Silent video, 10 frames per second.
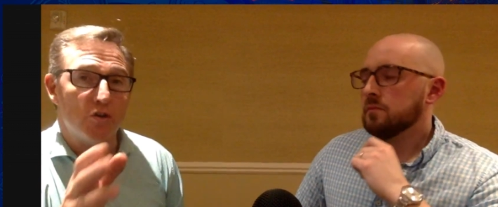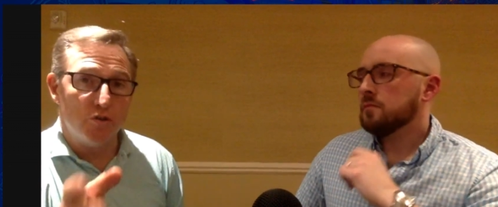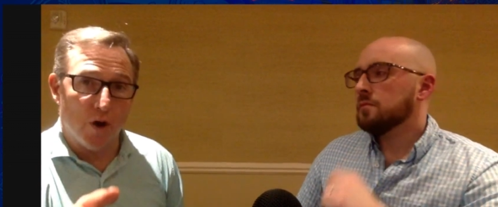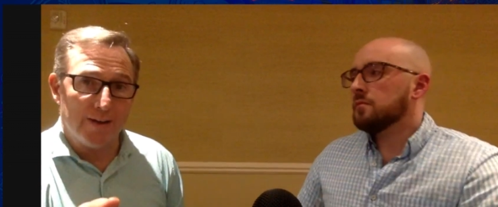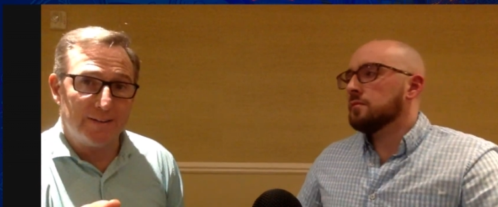
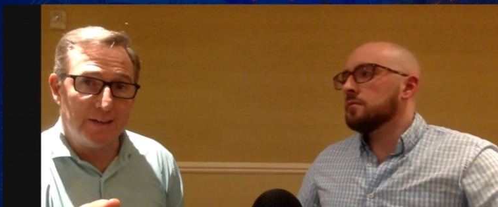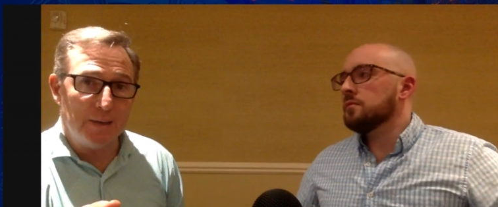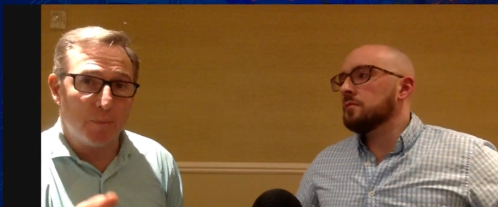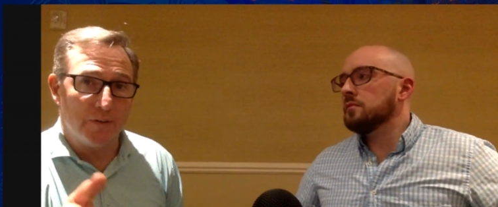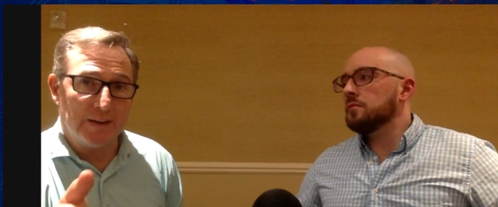Speaker 1: not
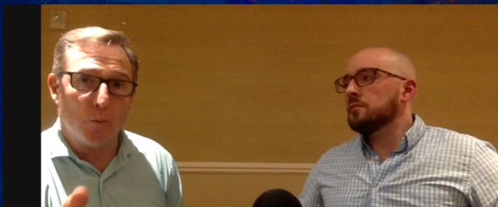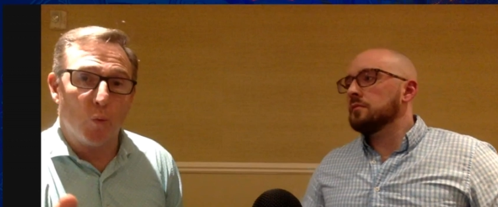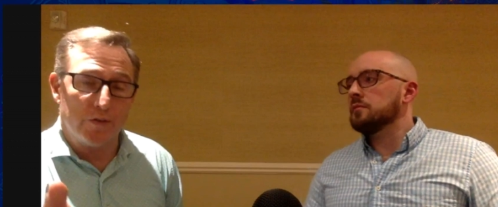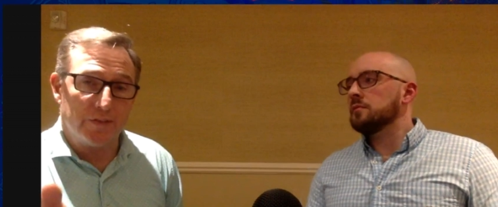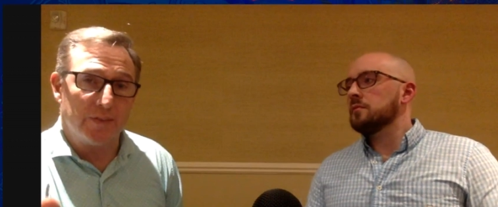deep on the
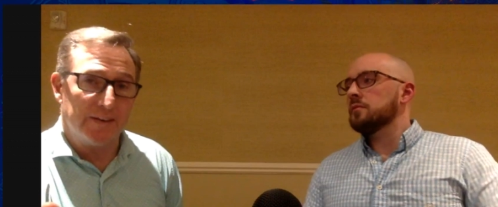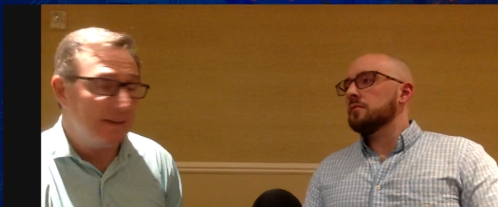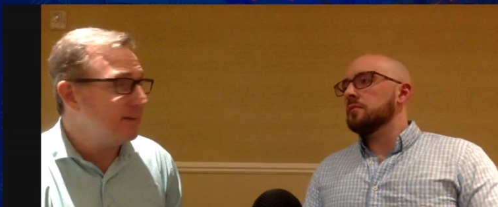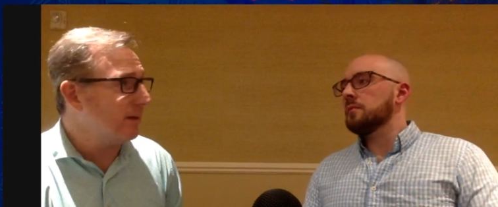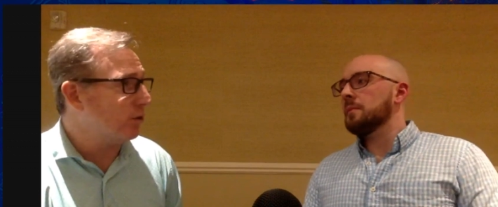what the
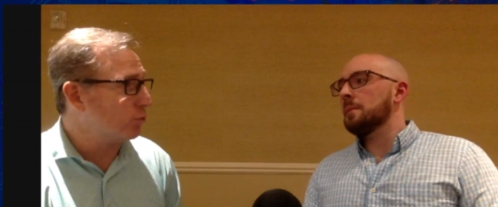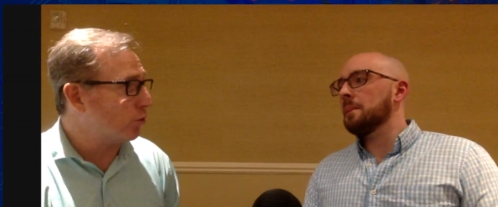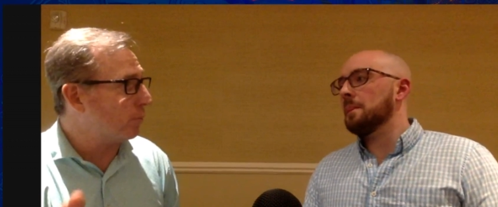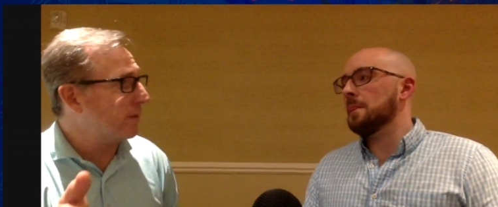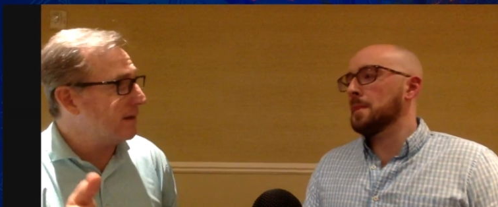details
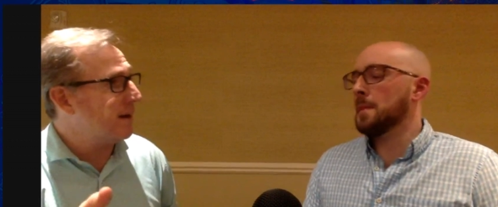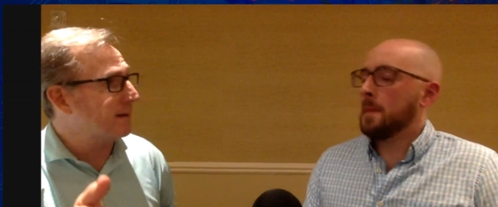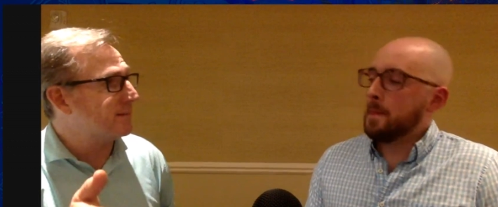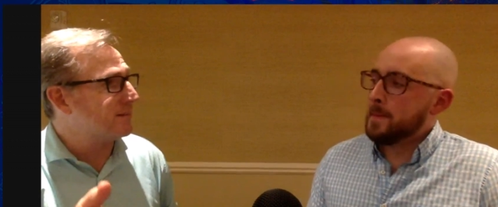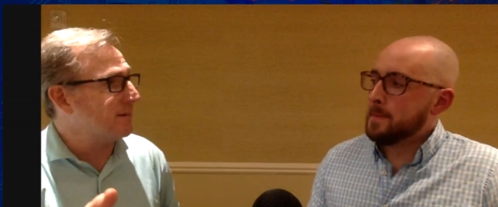were, but he
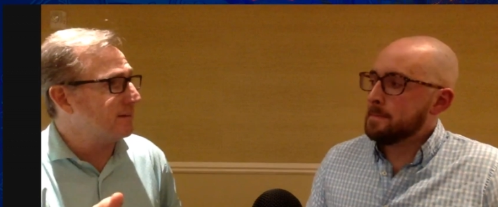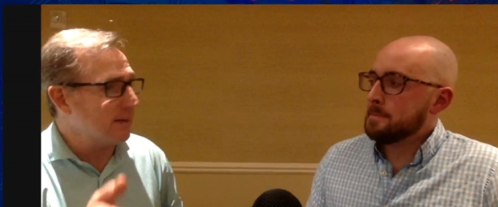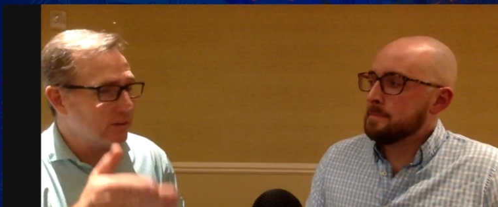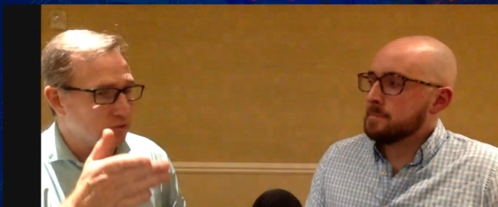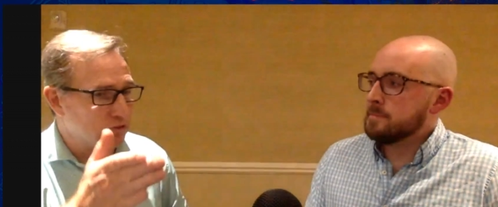had
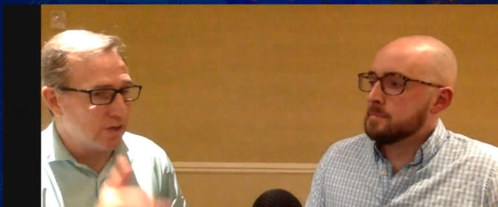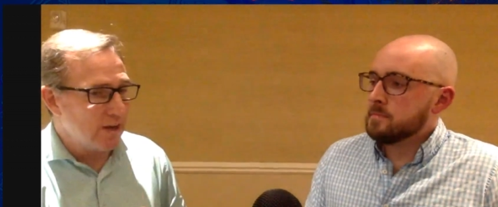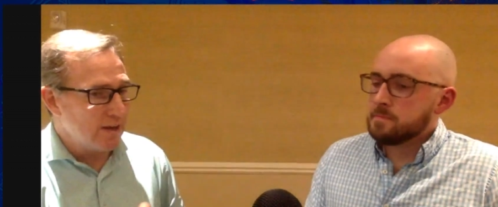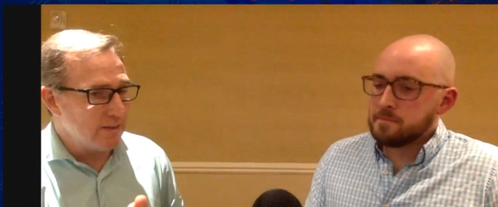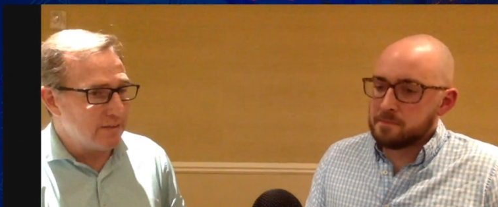succinct answers
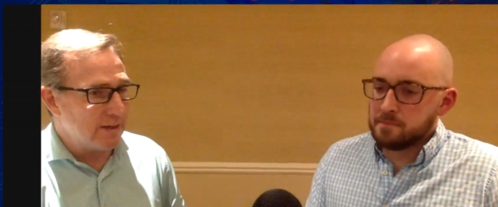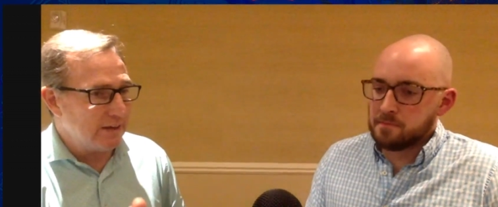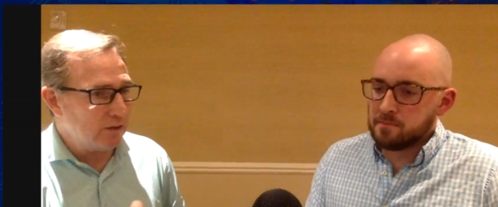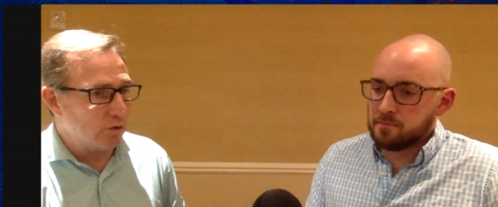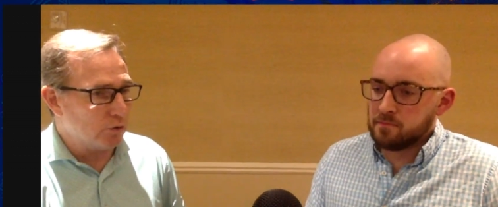that
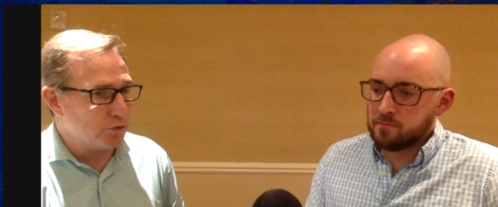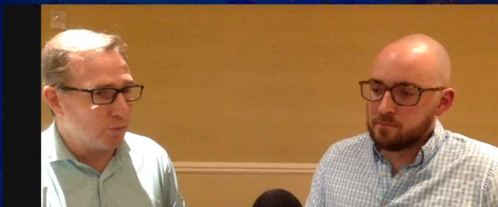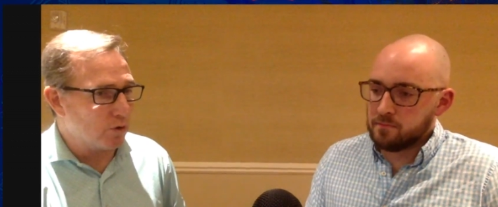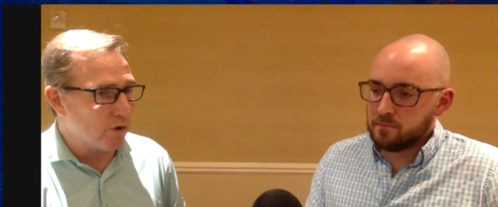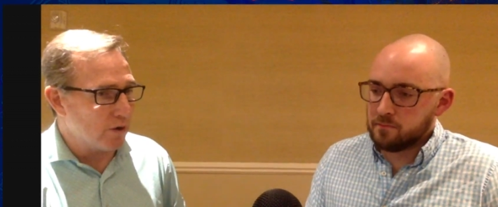he closed
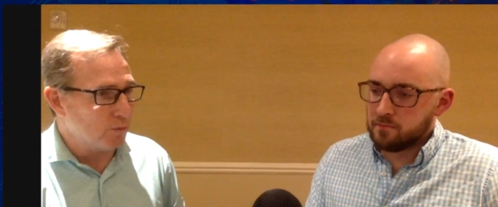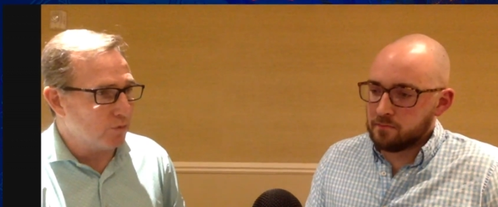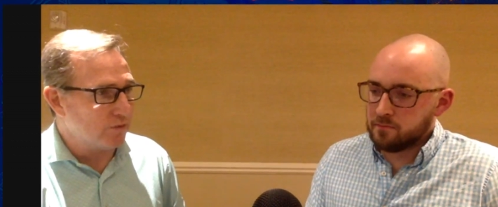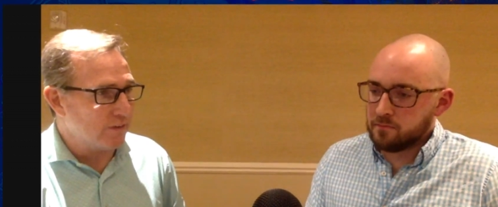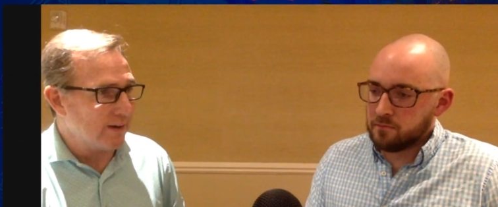the book on and
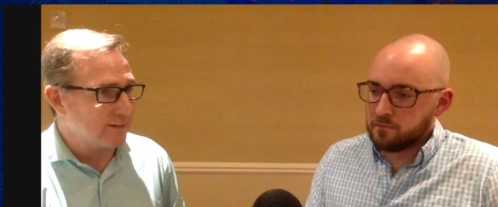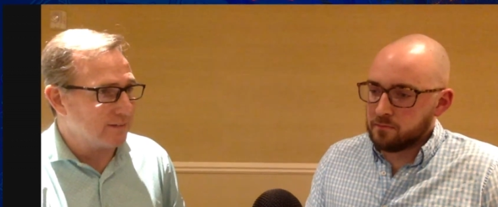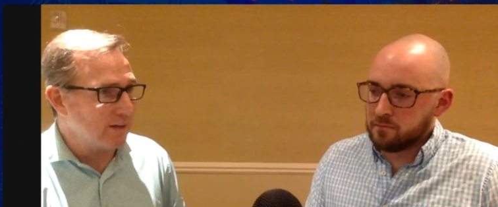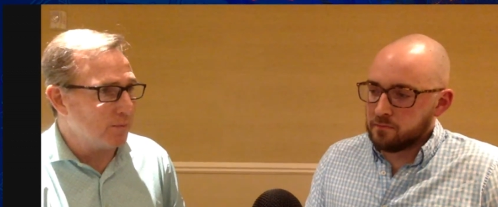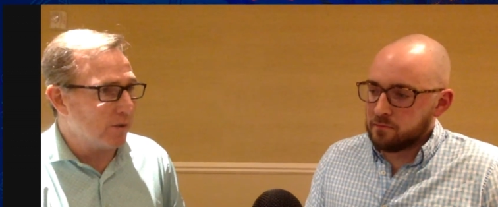moved to the
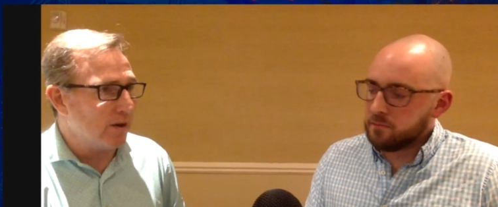next thing.